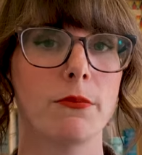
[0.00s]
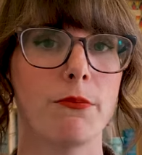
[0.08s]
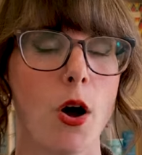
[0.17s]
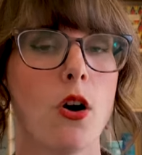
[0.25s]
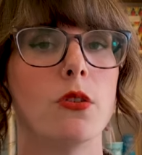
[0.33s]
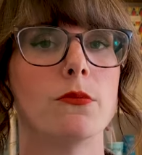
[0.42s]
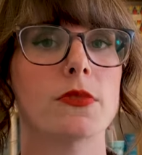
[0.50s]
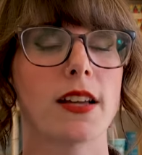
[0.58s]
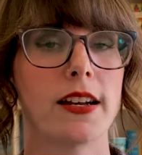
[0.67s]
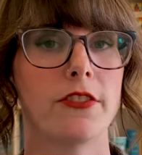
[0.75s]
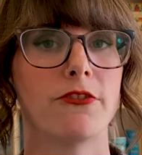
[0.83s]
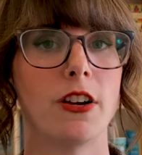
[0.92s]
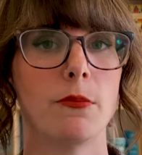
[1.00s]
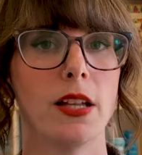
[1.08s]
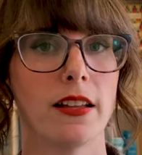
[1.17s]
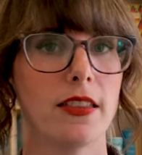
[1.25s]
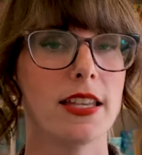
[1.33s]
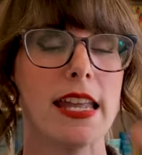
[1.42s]
poems kind of from
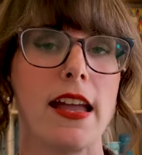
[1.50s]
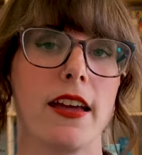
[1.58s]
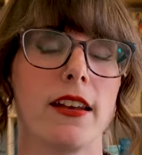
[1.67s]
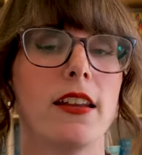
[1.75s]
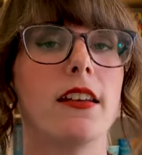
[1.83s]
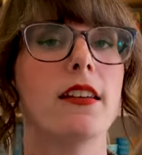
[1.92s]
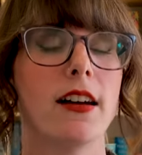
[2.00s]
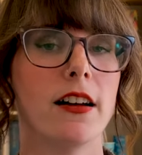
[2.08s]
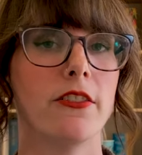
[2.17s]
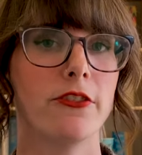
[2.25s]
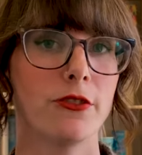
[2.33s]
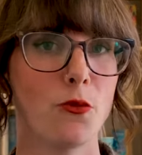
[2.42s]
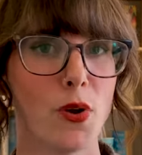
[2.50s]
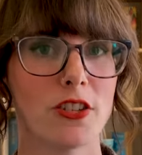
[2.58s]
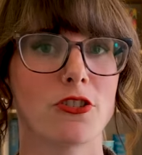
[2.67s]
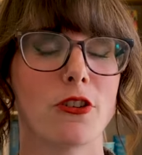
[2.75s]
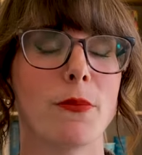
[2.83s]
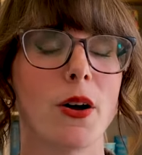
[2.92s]
like the canon of
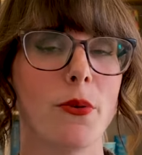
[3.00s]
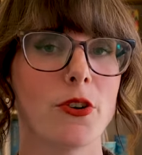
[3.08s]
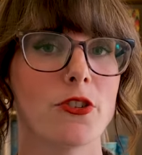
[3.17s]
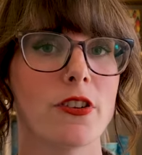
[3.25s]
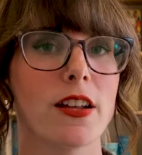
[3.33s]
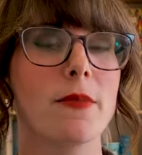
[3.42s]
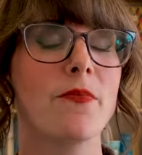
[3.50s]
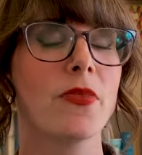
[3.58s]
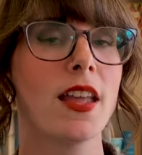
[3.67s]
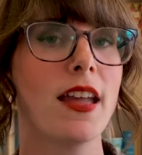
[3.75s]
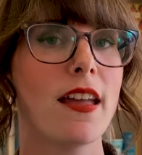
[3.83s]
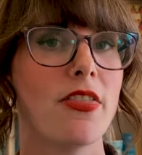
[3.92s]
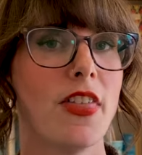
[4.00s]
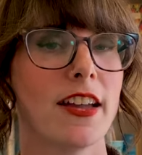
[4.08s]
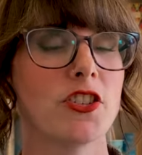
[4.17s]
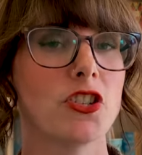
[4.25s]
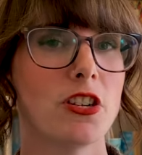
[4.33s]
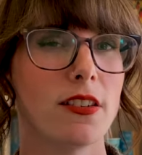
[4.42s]
Western poetry that
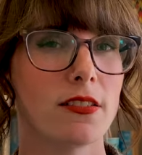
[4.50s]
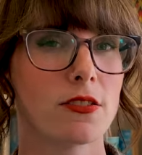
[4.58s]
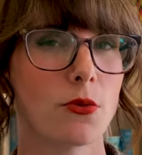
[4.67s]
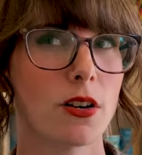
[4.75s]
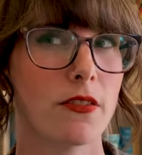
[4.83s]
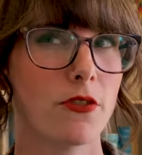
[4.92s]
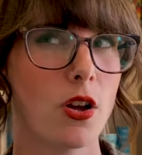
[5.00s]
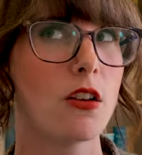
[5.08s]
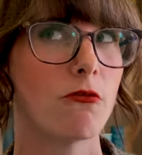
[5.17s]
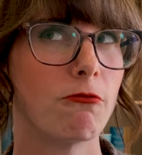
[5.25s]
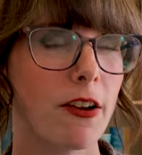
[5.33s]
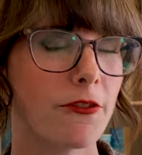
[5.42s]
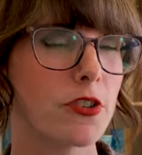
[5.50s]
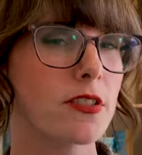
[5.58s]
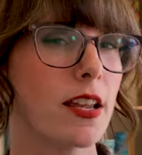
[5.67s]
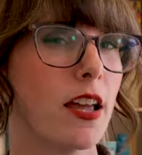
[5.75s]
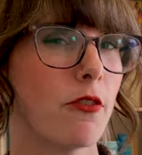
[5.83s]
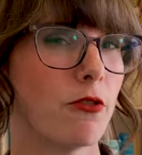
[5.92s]
she is sort of
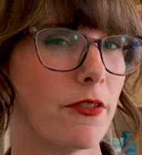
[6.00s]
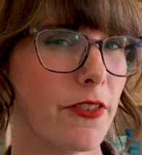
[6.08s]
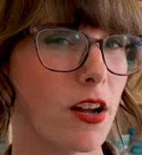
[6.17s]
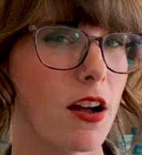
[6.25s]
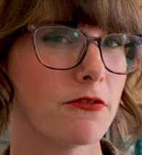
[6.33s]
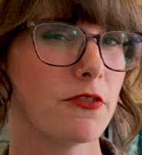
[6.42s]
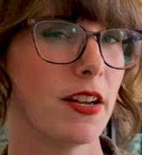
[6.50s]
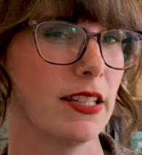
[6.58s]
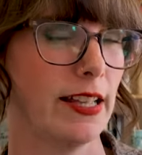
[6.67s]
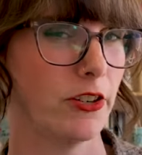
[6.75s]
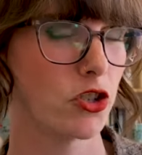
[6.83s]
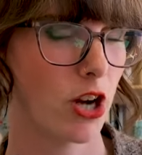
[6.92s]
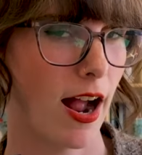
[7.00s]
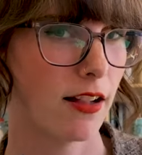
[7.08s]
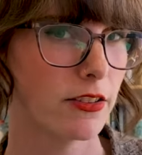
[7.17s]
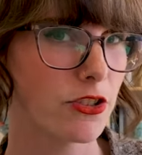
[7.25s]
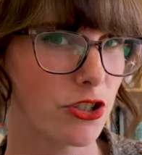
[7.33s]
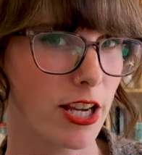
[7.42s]
referencing and riffing off of and like
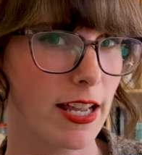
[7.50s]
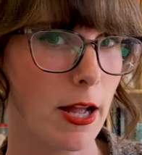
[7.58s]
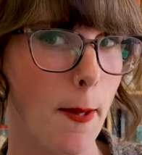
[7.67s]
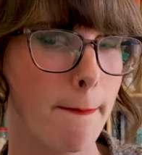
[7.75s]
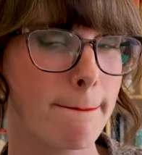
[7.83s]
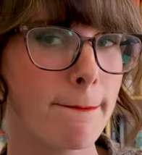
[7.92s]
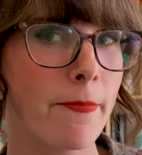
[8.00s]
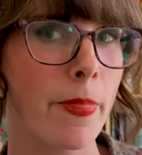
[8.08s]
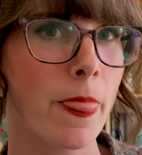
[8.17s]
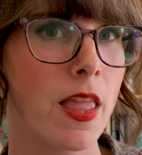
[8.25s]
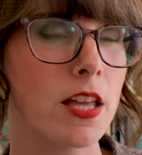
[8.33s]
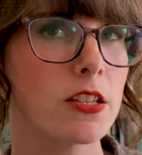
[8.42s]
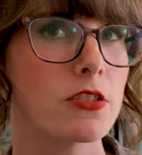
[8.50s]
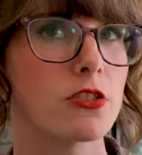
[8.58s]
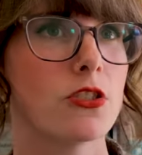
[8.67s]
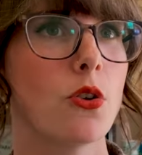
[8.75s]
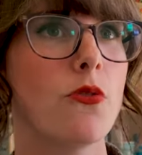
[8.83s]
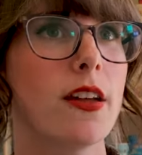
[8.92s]
challenging
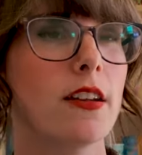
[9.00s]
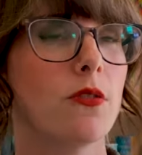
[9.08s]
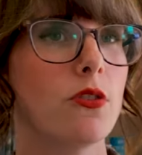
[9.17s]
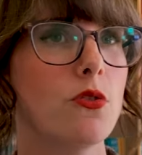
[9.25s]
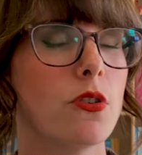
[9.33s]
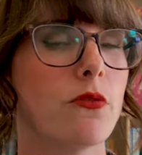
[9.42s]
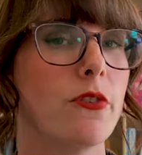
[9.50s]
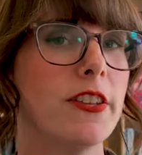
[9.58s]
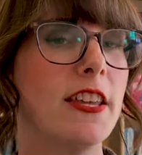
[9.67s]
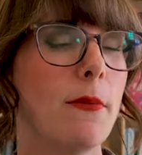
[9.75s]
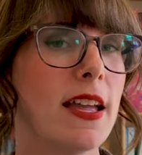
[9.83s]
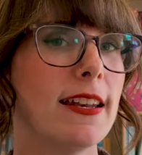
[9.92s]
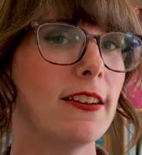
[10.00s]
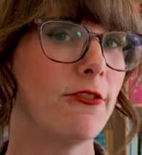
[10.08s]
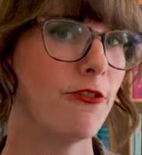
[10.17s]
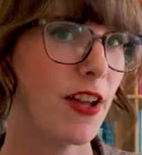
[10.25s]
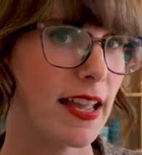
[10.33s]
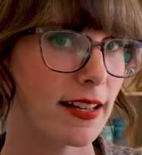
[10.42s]
so that you could read them in
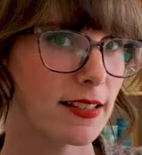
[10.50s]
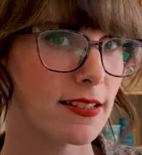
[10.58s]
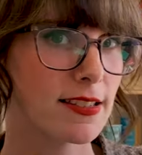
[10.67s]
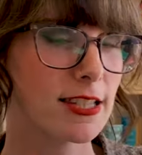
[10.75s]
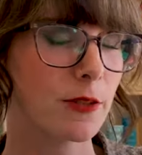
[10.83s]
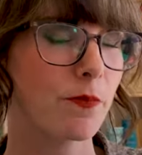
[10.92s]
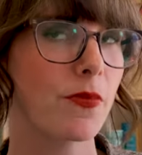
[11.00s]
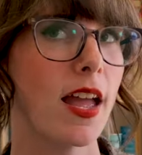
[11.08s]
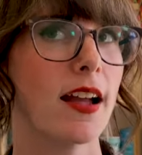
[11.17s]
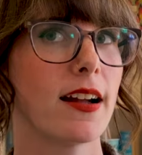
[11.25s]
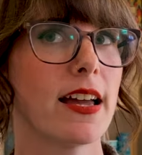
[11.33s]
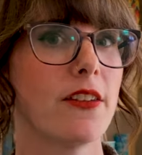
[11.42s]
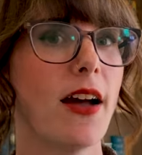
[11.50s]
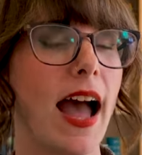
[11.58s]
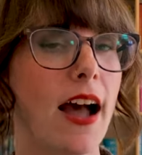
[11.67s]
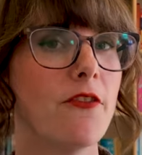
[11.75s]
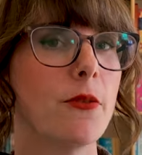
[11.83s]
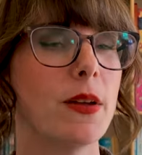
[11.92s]
advance and kind of
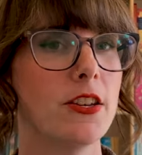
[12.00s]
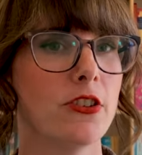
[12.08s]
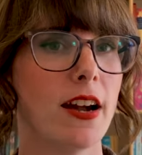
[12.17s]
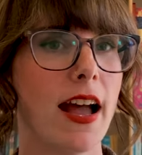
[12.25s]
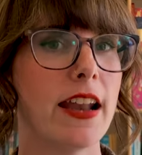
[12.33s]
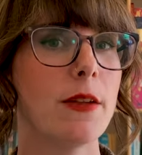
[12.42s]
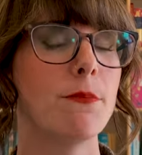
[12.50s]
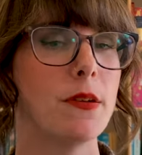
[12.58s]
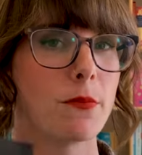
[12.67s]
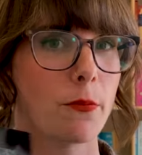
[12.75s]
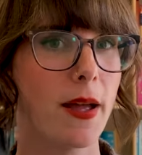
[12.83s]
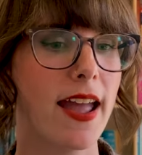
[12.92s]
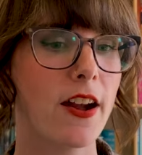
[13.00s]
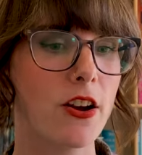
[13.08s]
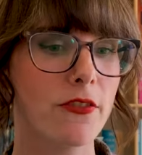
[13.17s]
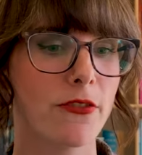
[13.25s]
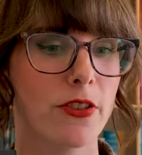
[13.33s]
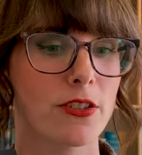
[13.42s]
have them in your head and be
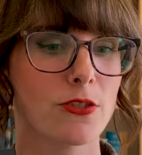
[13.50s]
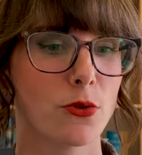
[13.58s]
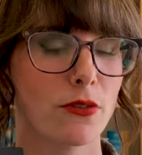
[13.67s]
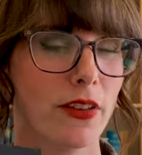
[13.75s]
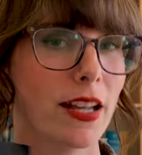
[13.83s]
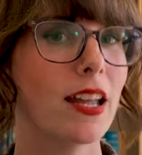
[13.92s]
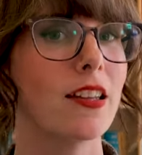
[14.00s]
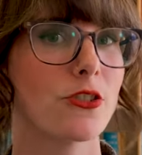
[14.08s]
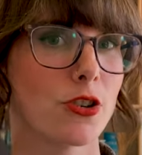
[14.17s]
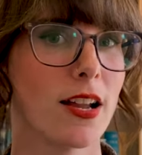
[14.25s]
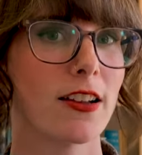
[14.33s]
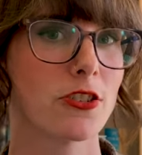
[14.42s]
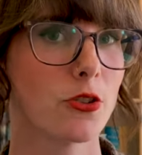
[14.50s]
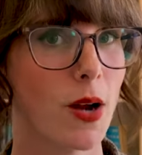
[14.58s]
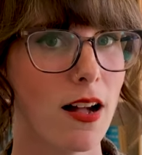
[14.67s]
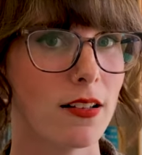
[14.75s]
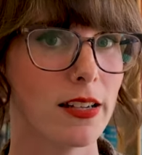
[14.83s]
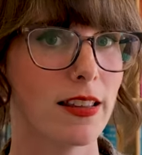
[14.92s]
prepared for this sort of like
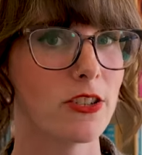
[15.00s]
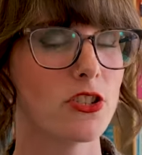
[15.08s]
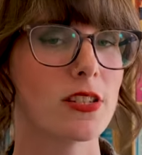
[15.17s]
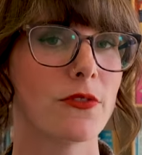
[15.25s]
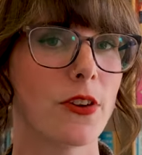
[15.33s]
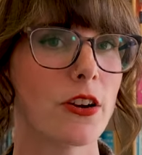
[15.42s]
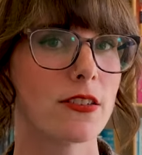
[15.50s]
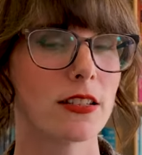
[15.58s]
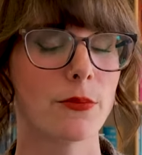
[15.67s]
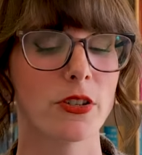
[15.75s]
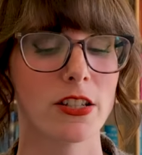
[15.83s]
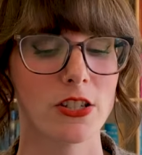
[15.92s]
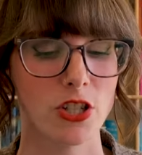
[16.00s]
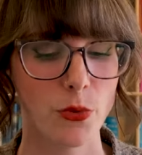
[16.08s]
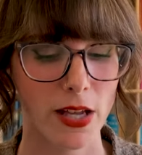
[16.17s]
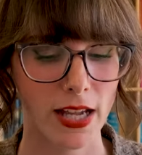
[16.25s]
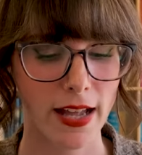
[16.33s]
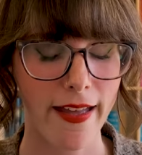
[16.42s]
intertextuality that she's very deliberately
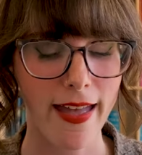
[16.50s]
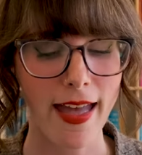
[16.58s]
doing.